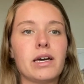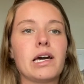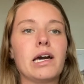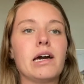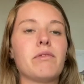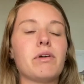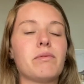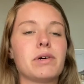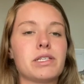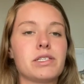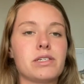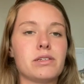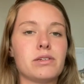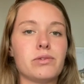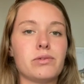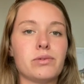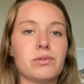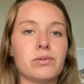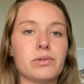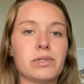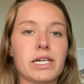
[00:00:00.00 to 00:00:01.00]
And we want
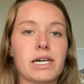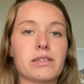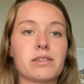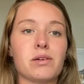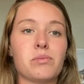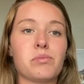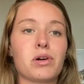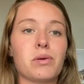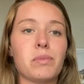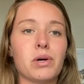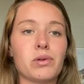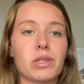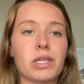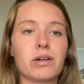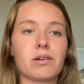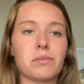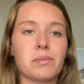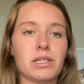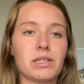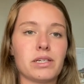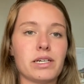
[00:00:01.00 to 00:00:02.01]
to lastly promote
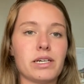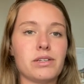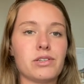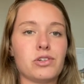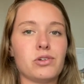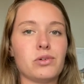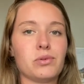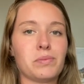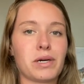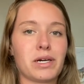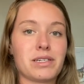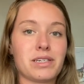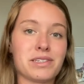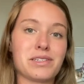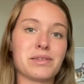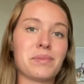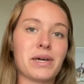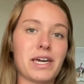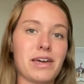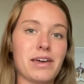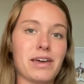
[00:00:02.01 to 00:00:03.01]
their ability to
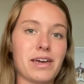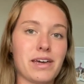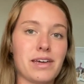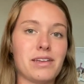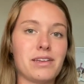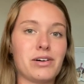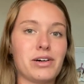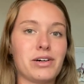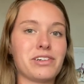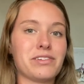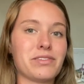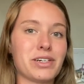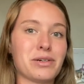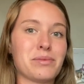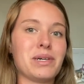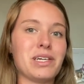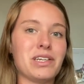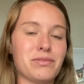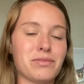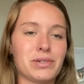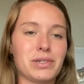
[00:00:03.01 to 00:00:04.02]
participate in all of their
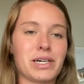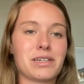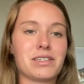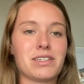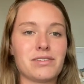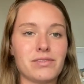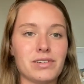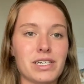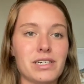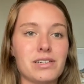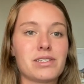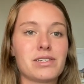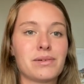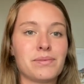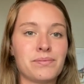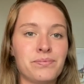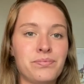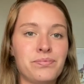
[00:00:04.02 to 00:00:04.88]
meaningful activities.